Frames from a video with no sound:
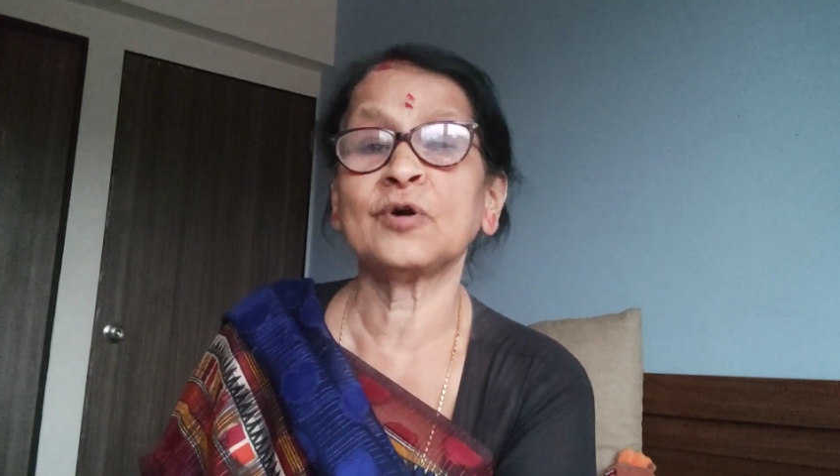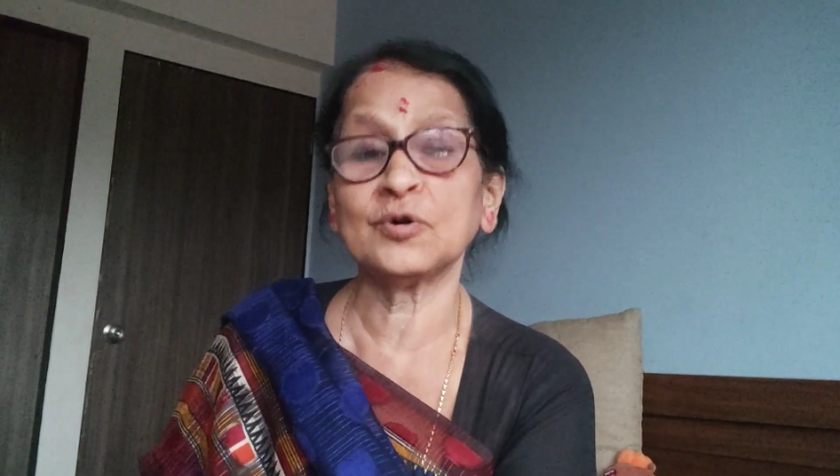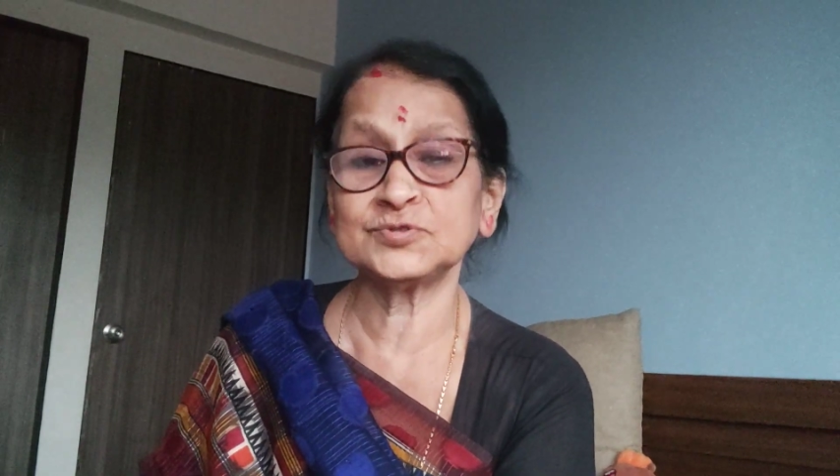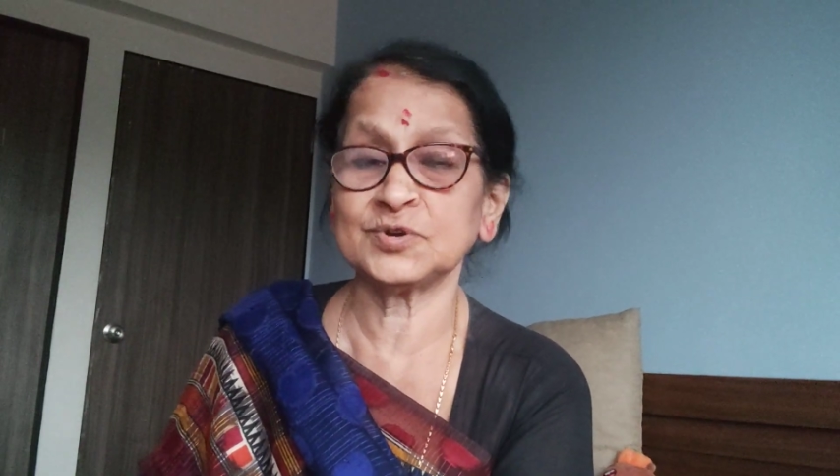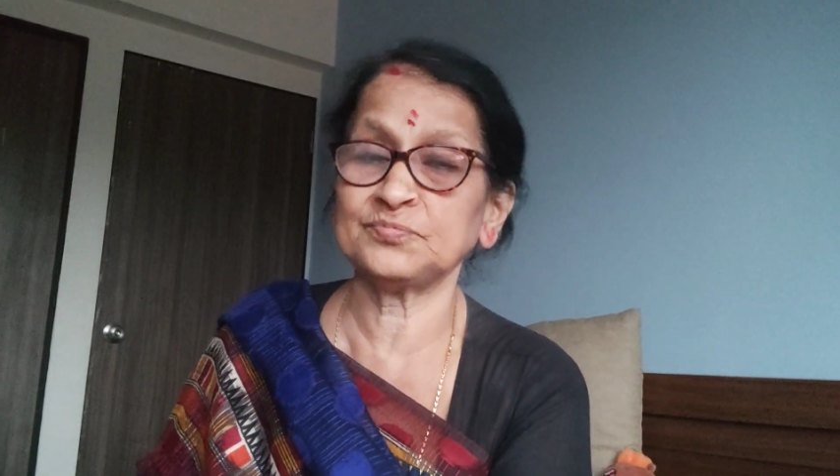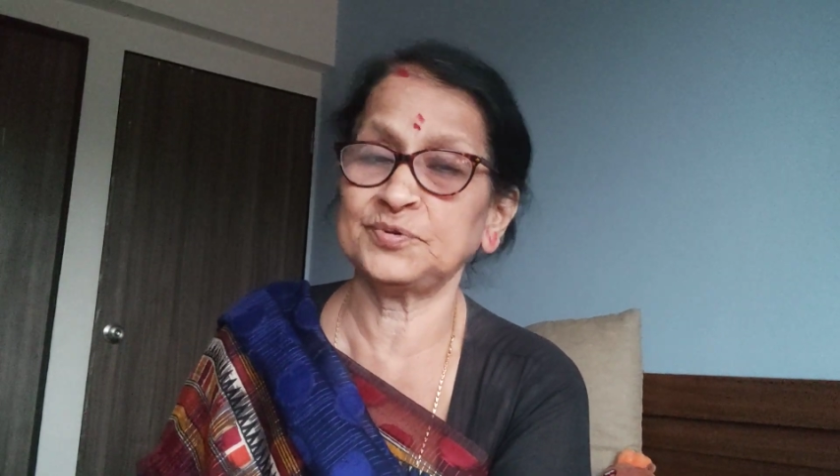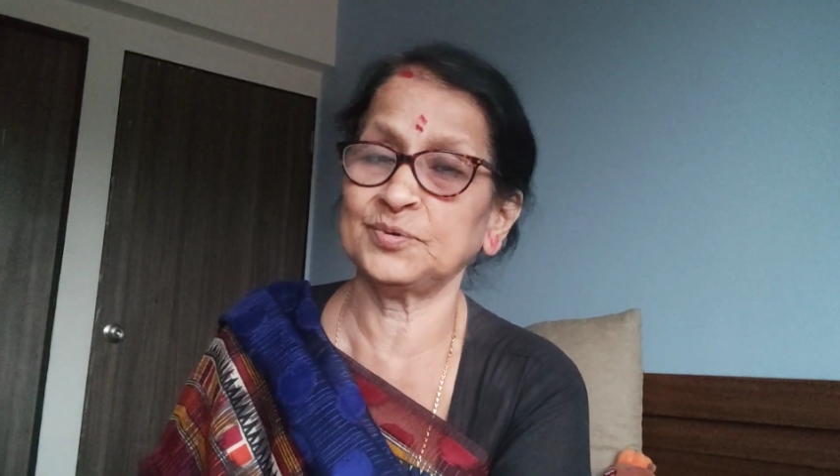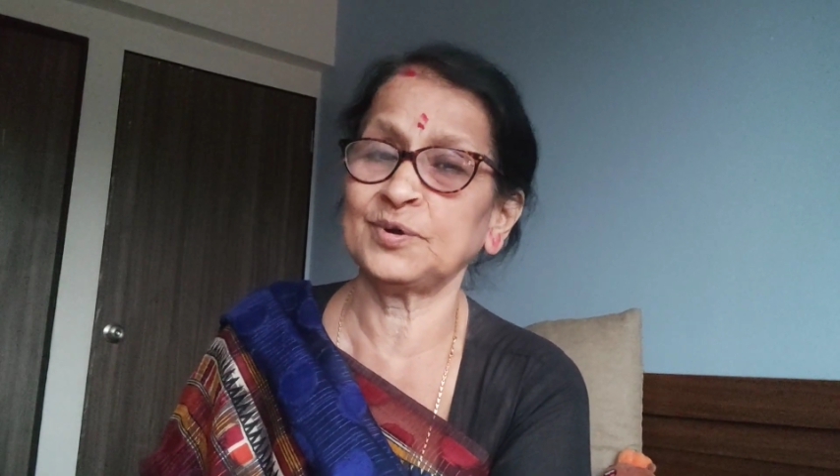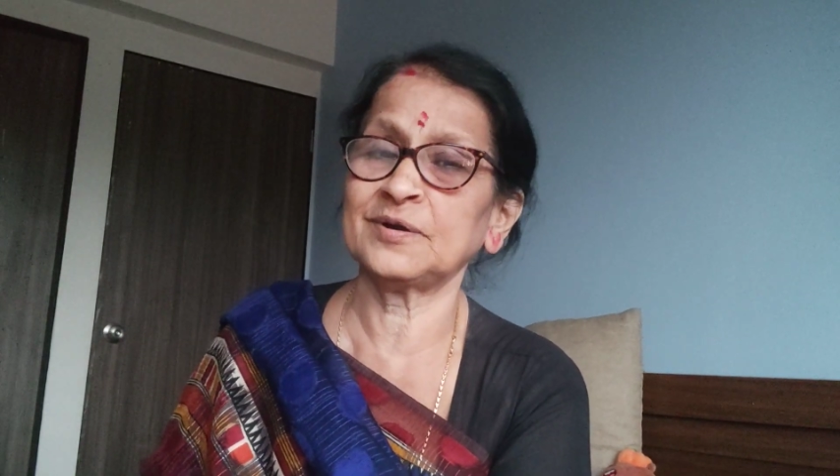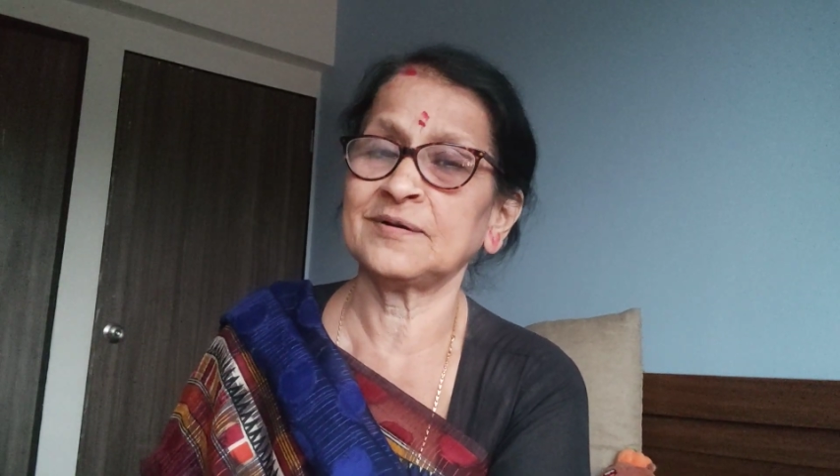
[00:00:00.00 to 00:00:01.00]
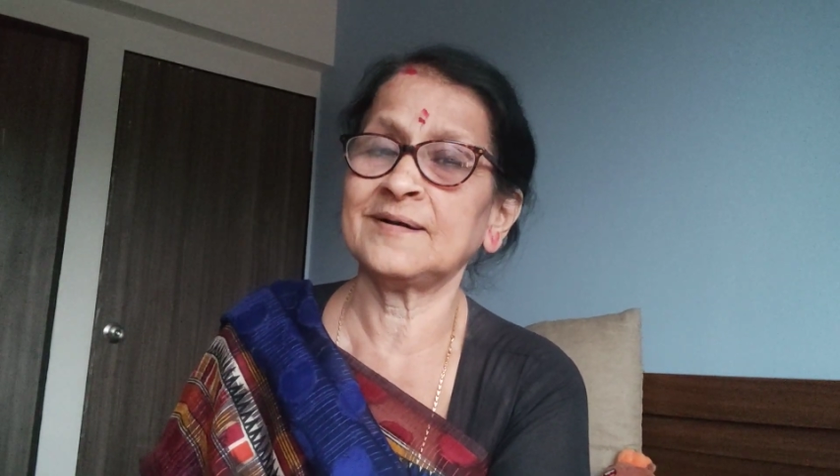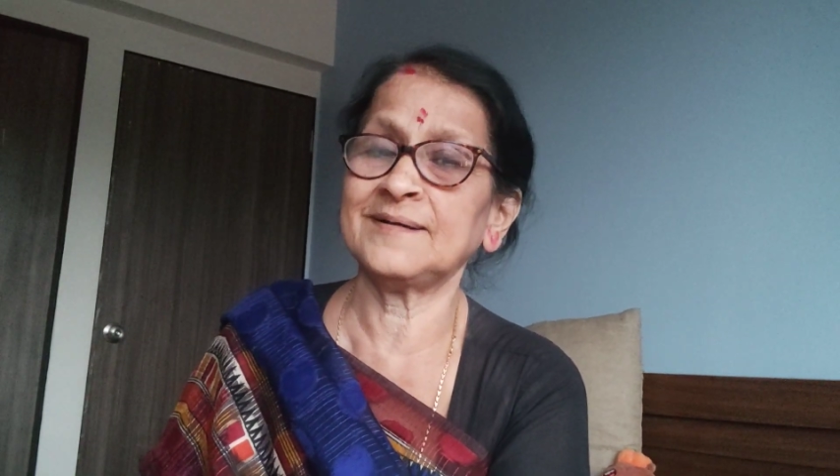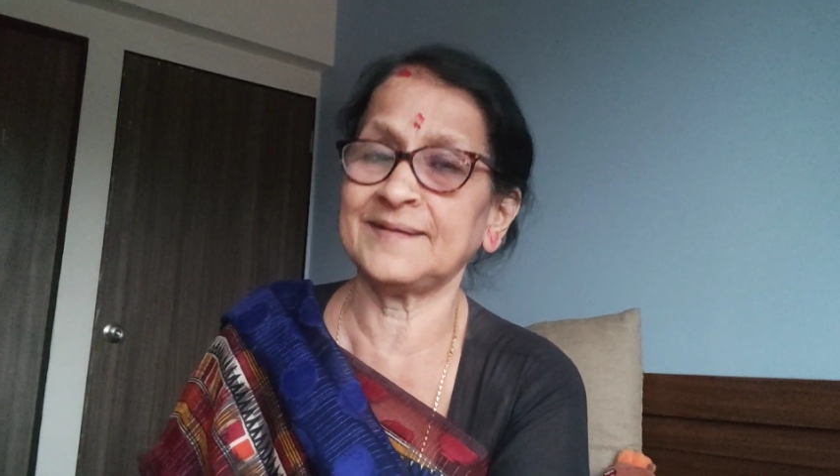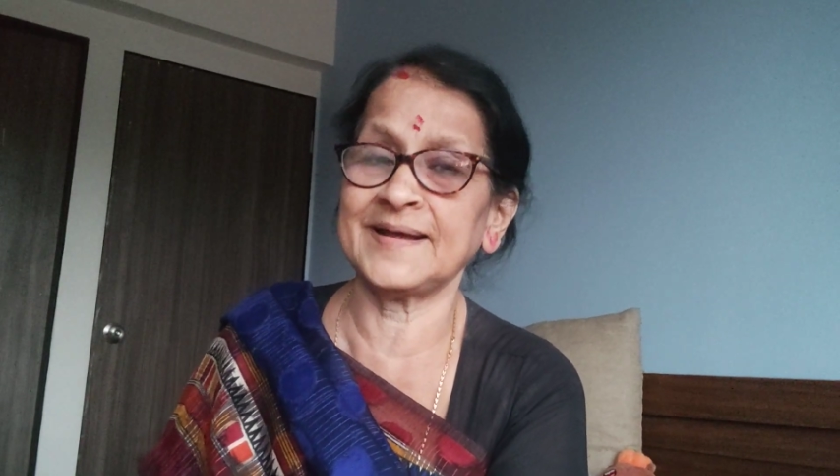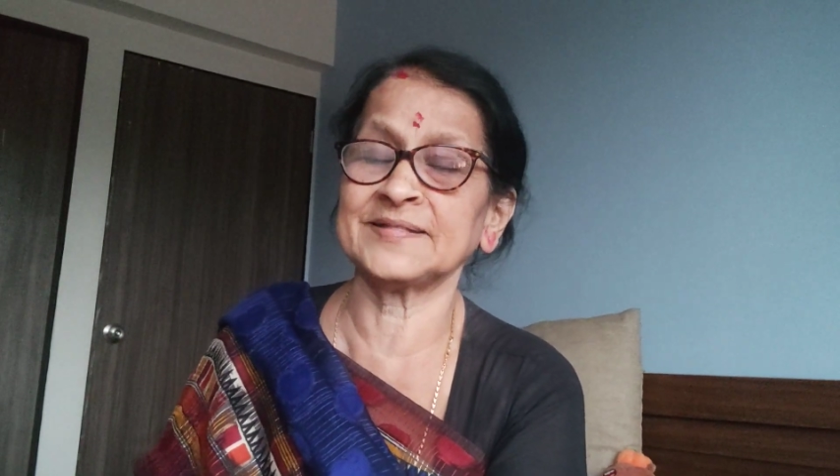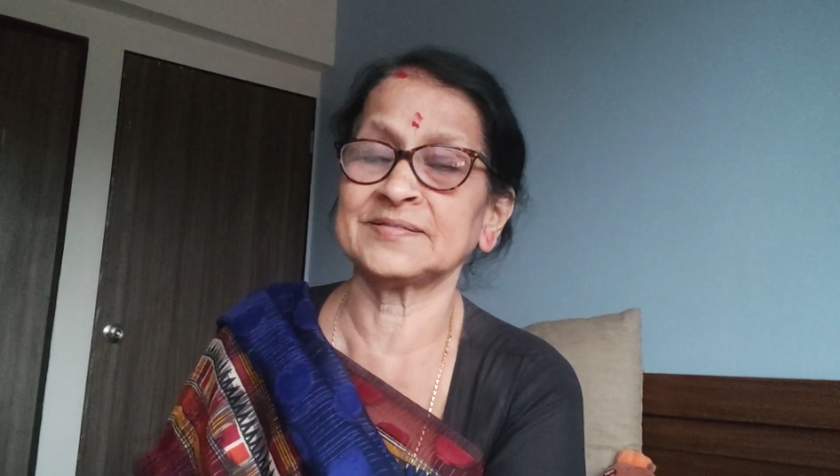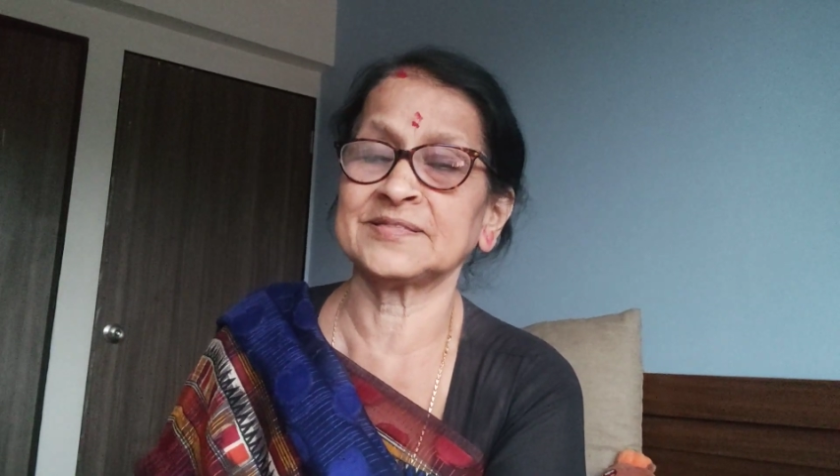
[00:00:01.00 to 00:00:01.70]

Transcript: cause of your death.